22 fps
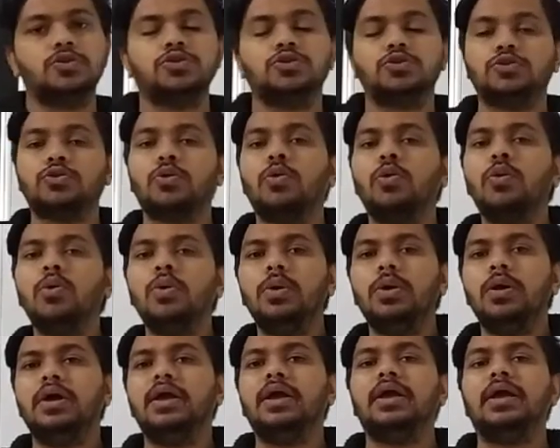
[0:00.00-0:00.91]

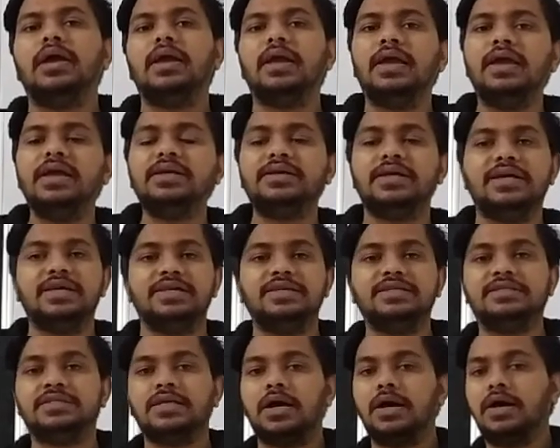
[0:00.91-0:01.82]
So it
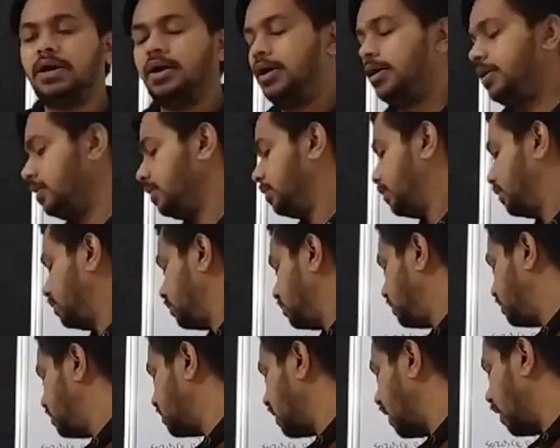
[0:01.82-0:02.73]
is a
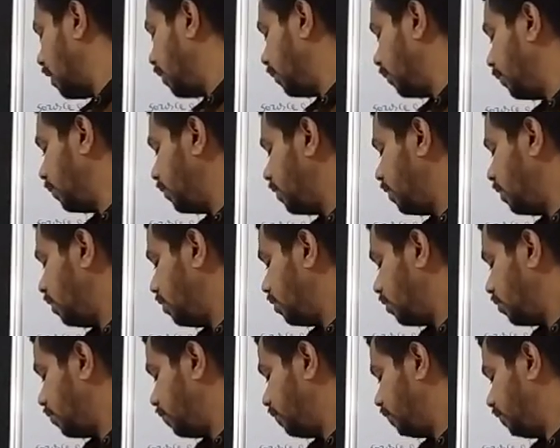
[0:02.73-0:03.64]
sound
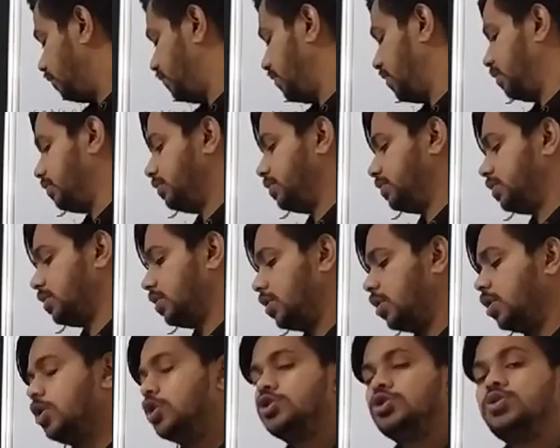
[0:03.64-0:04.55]
waves.
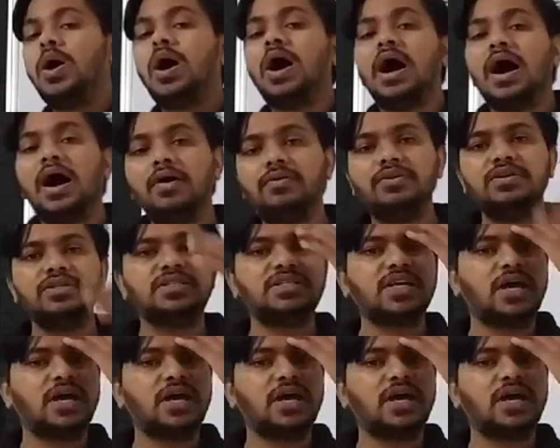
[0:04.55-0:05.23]
So how the